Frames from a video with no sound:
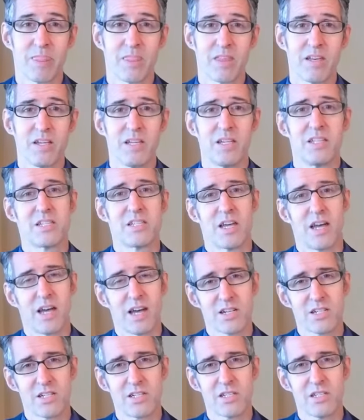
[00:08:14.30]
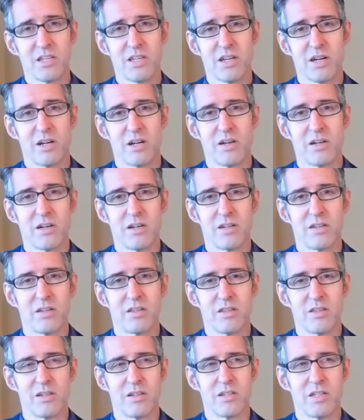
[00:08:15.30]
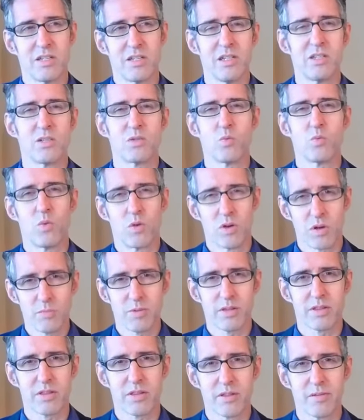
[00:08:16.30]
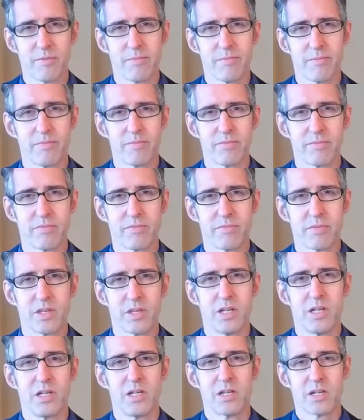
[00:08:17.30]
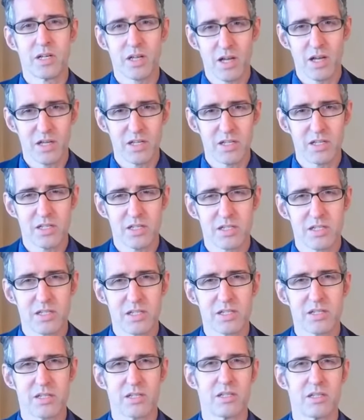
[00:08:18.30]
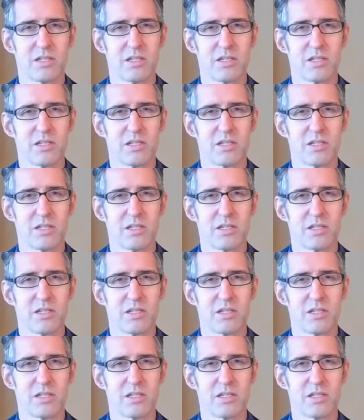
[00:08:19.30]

It's actually, uh, it needs warmth, kindness,